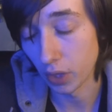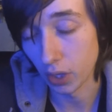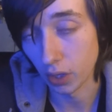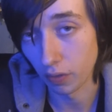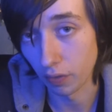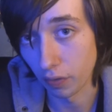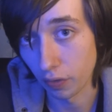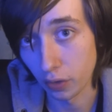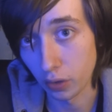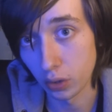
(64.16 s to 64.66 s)
uh,
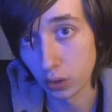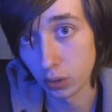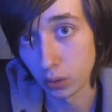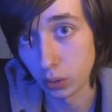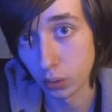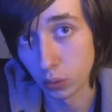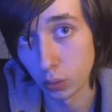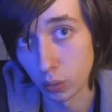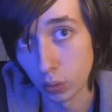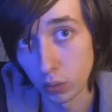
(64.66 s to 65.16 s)

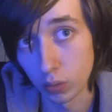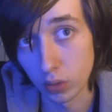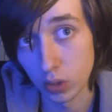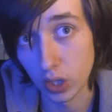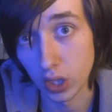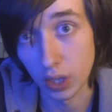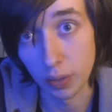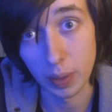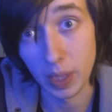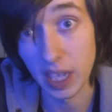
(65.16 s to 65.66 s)
through
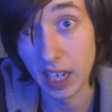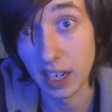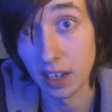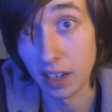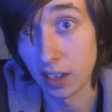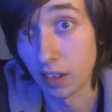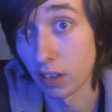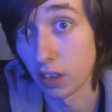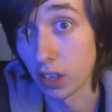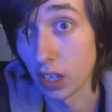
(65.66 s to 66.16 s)
to the
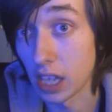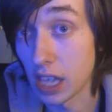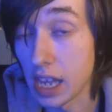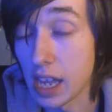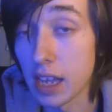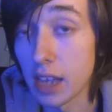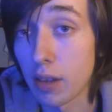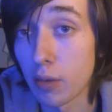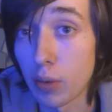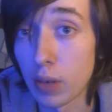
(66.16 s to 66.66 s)
beginning of the
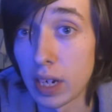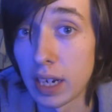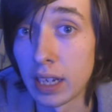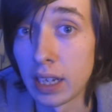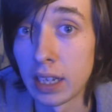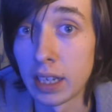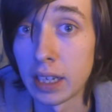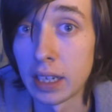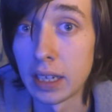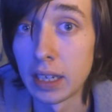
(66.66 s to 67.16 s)
year
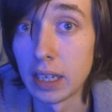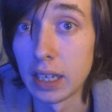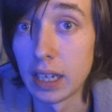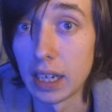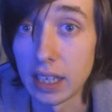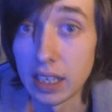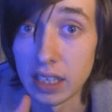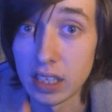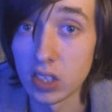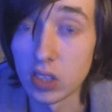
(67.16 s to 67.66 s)
really,
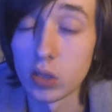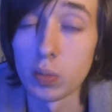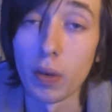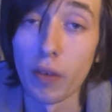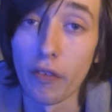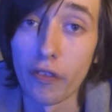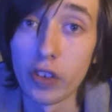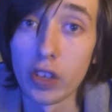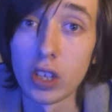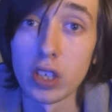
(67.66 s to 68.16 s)
and this is my
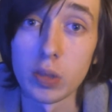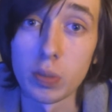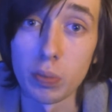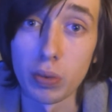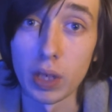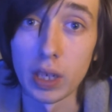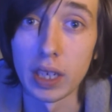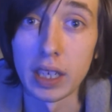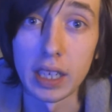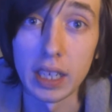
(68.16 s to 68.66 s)
first
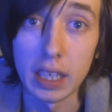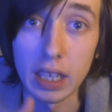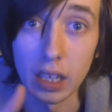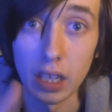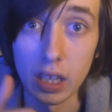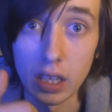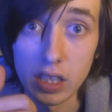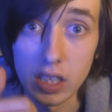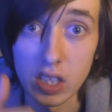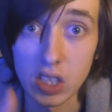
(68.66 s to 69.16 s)
break
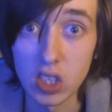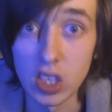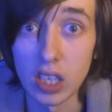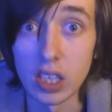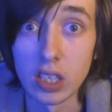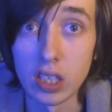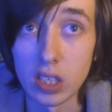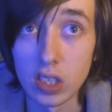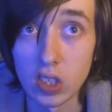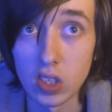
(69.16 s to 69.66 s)

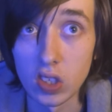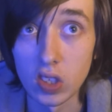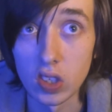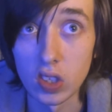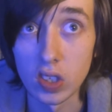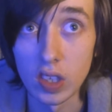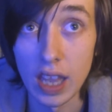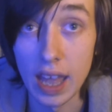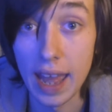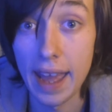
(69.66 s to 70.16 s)

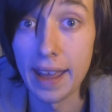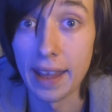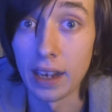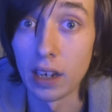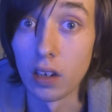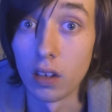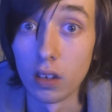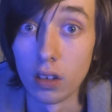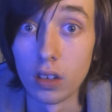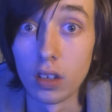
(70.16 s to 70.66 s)
since then,
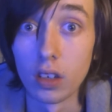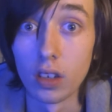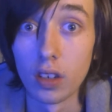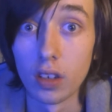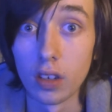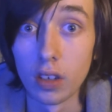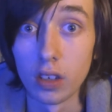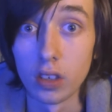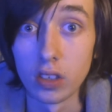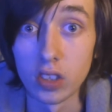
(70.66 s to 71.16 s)

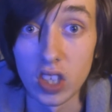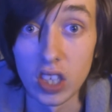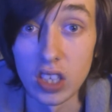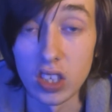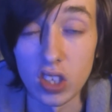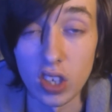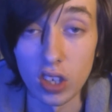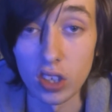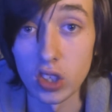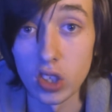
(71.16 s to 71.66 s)

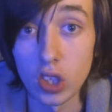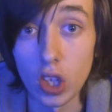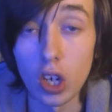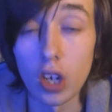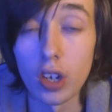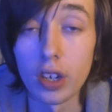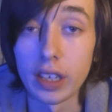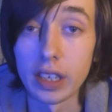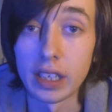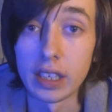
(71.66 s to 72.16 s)
since I
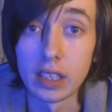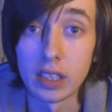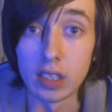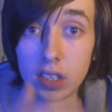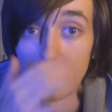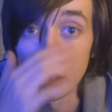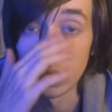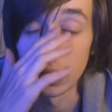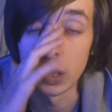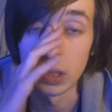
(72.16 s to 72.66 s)
started
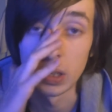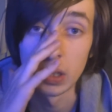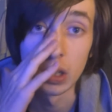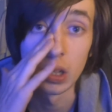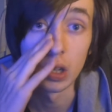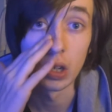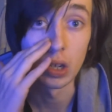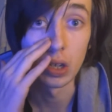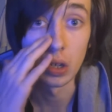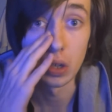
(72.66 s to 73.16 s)

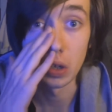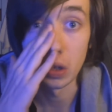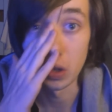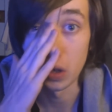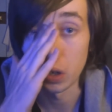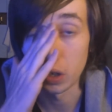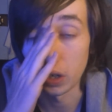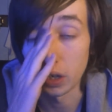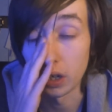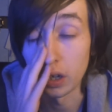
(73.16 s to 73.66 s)
uh,
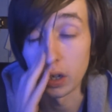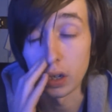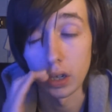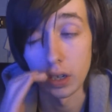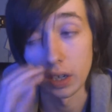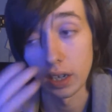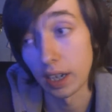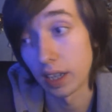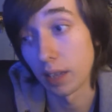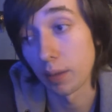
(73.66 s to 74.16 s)

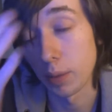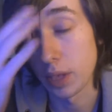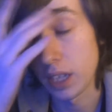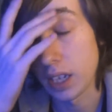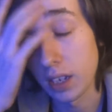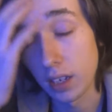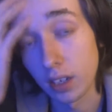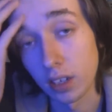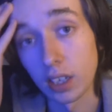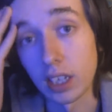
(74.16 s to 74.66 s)
uh, at the
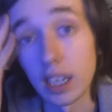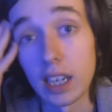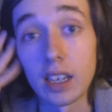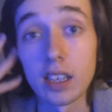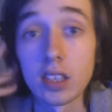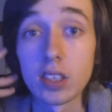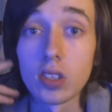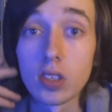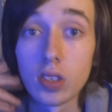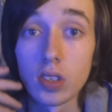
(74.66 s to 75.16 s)
beginning, I
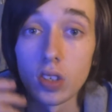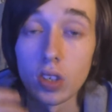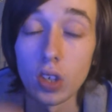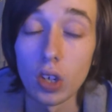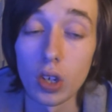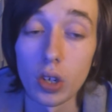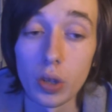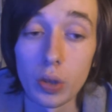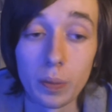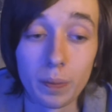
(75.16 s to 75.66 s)
guess.
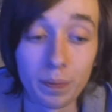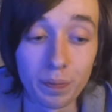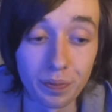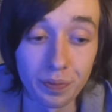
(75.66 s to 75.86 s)
So